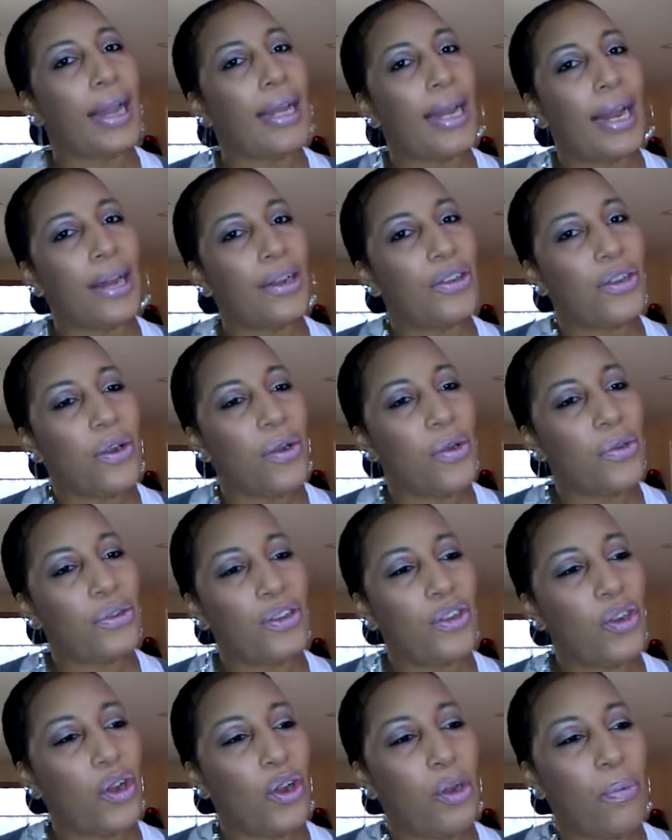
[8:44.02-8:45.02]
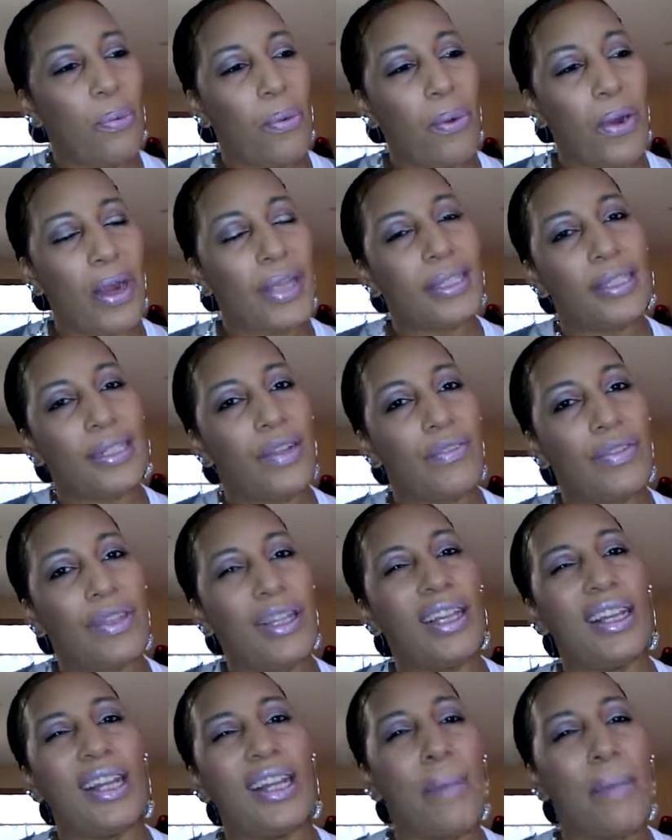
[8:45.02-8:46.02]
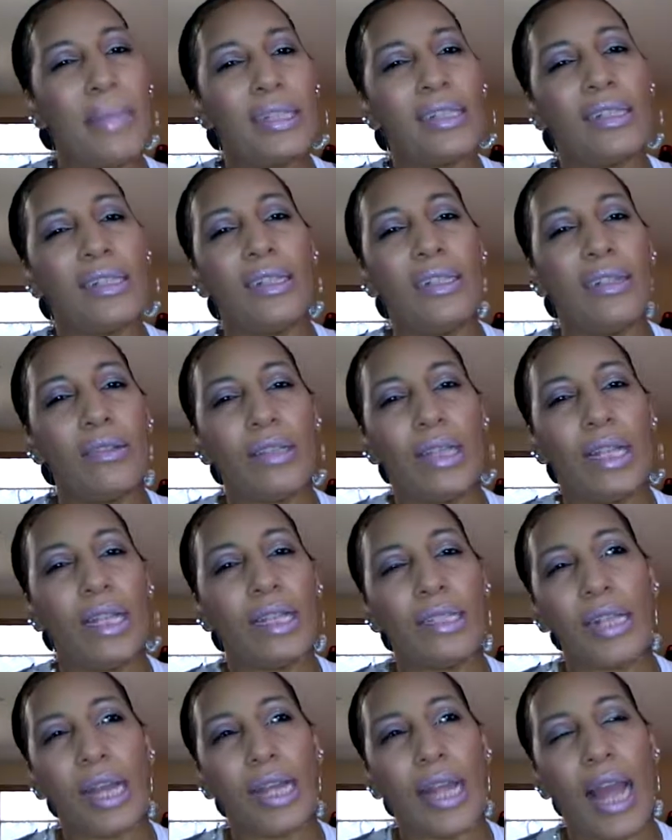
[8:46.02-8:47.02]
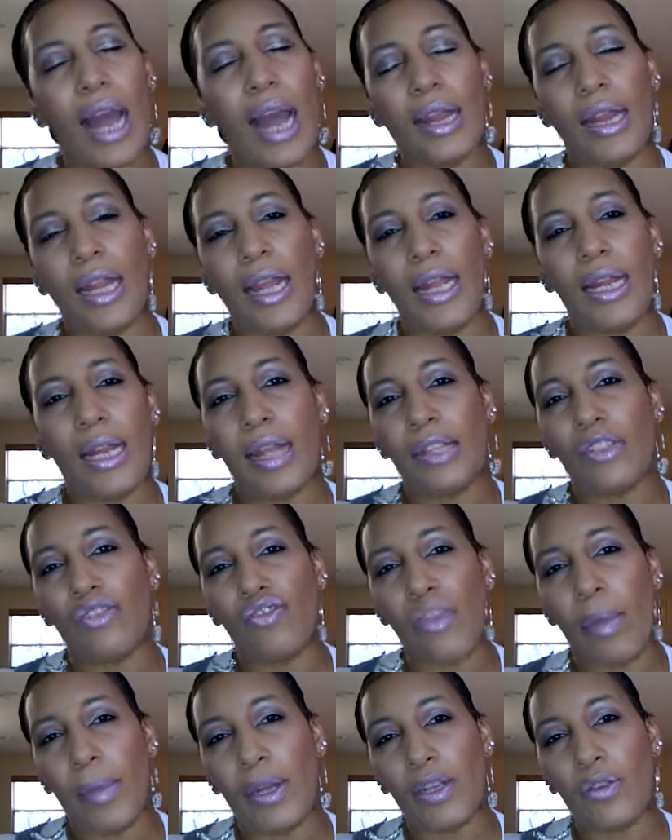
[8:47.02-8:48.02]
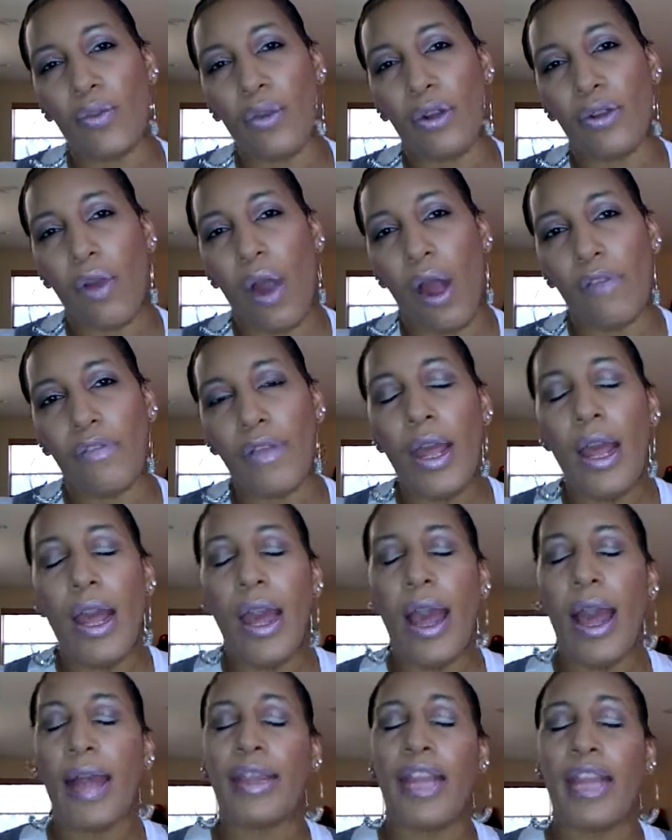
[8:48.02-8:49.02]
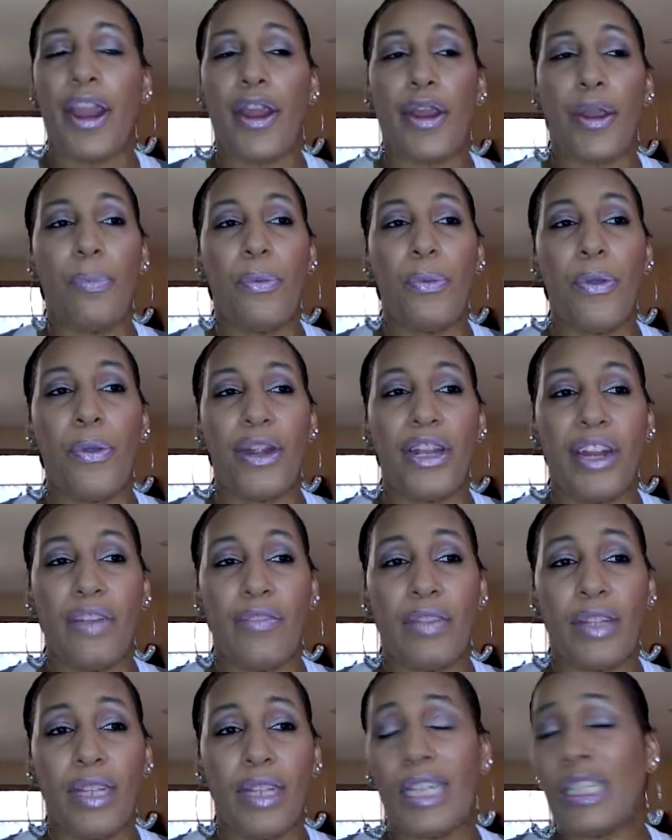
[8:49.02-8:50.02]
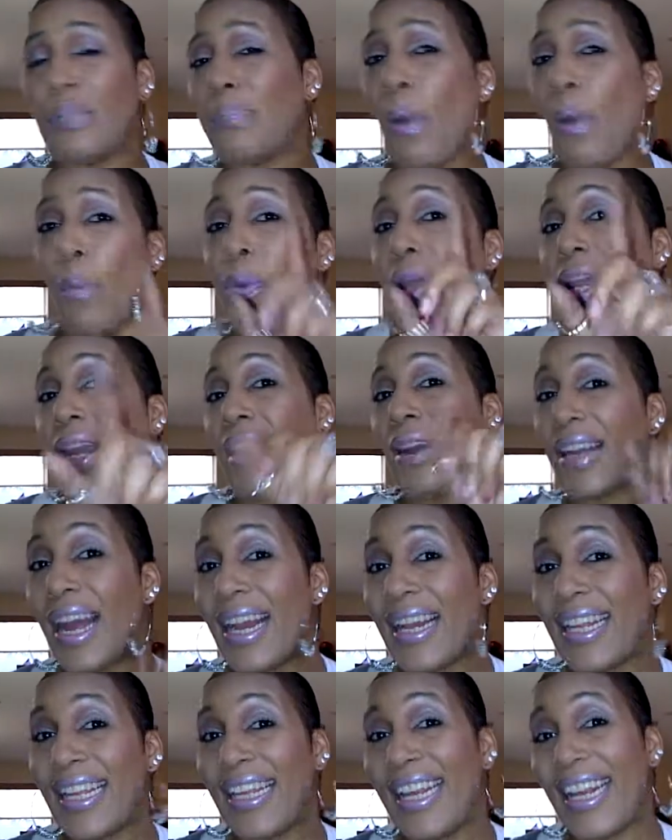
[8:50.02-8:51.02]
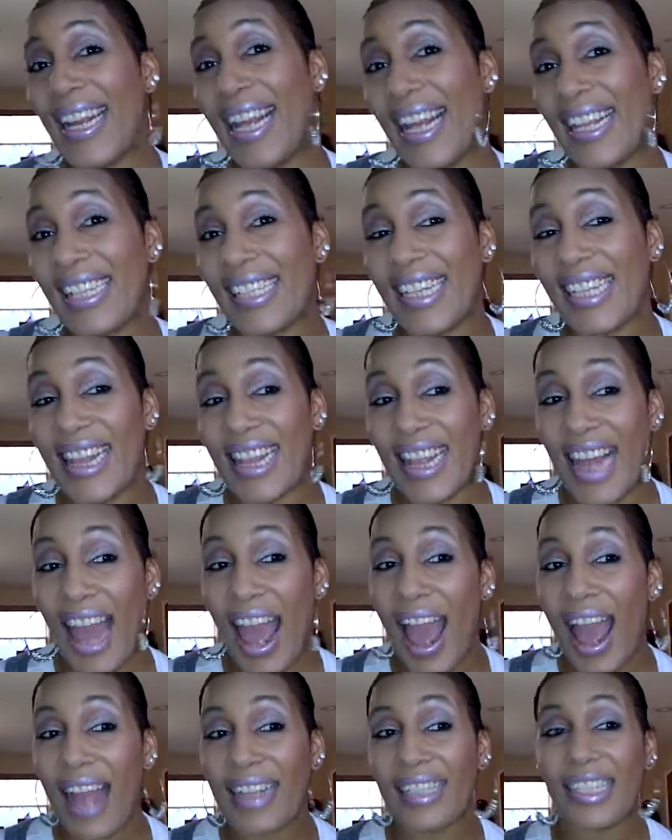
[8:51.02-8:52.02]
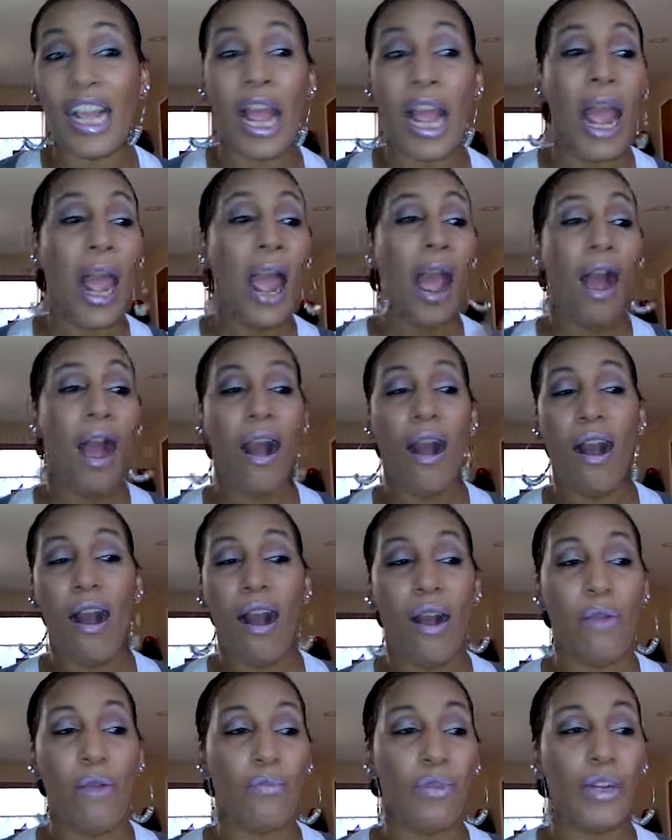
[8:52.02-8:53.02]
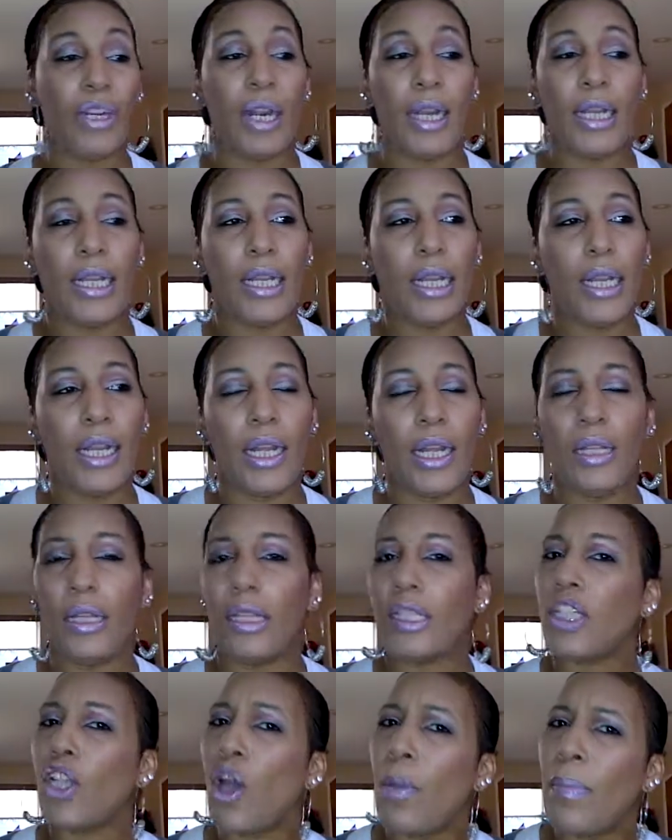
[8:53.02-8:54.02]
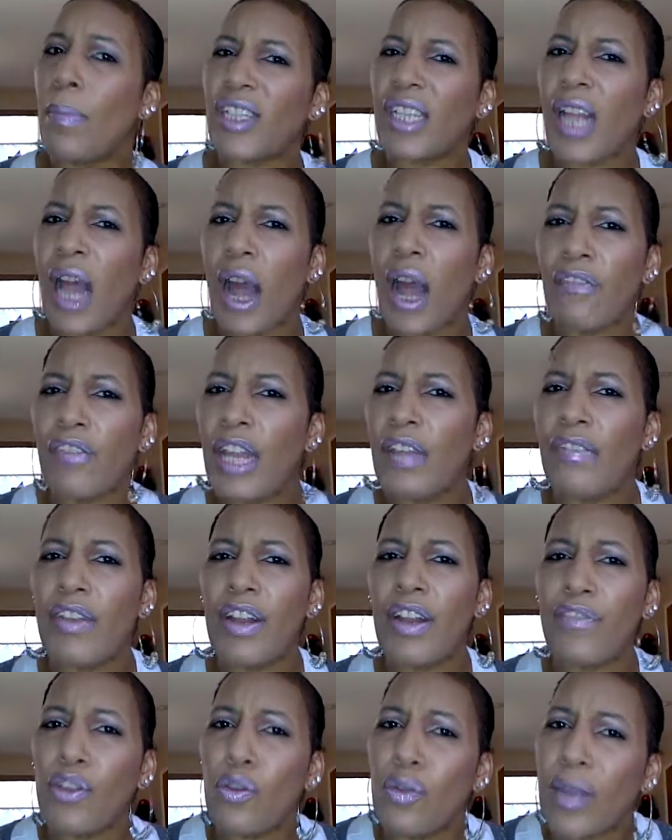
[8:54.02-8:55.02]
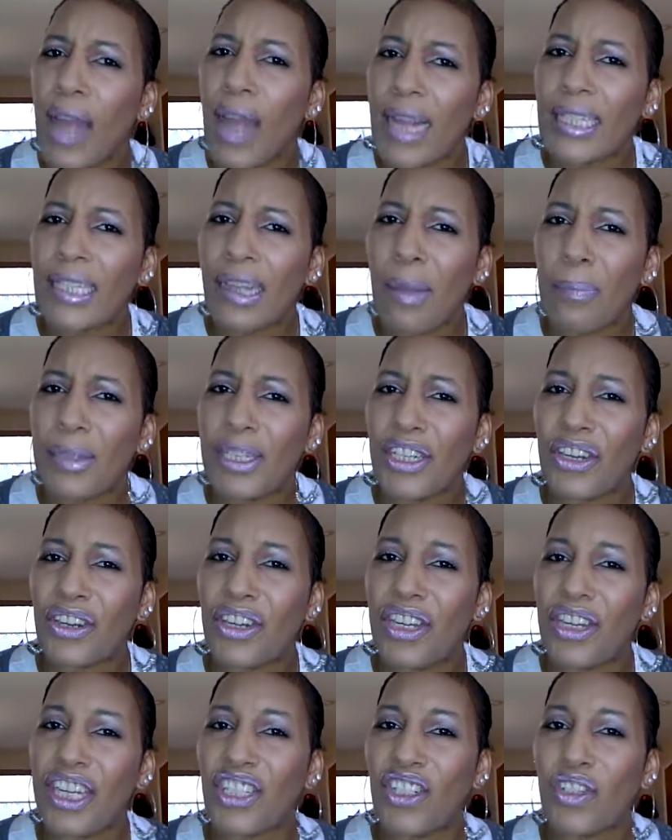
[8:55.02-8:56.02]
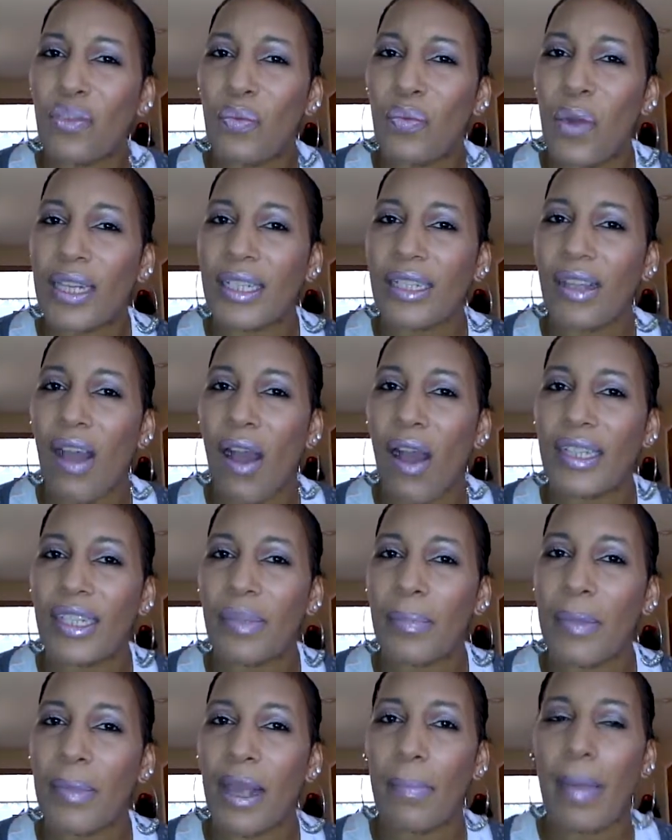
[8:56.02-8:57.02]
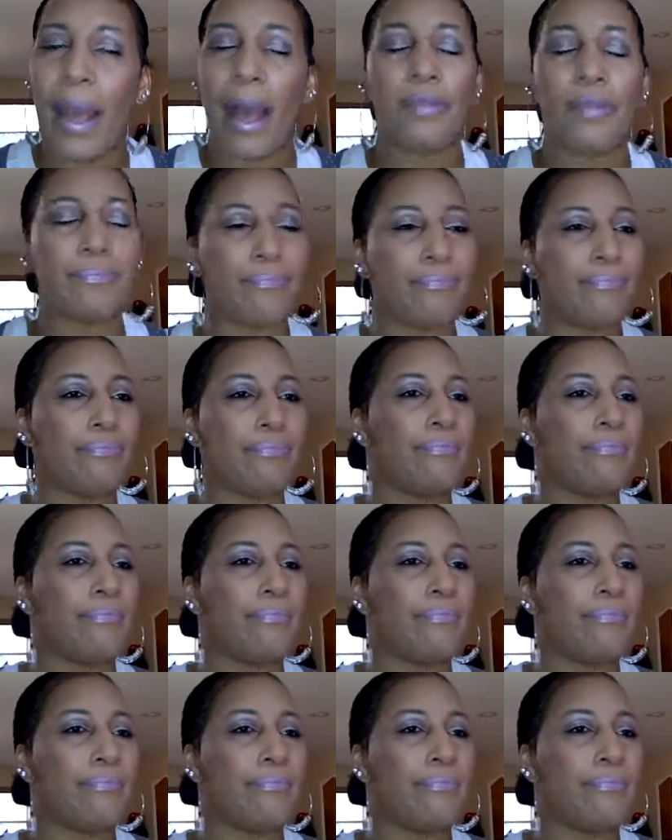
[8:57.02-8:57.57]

I let her know, you know, the points and everything. And I missed a little thing because I got late. I had to drop my daughter off at the airport and everything Yes, But we are gonna get into that. Um, we're gonna get so much stuff. Even if you got something particular that you want to talk to me about,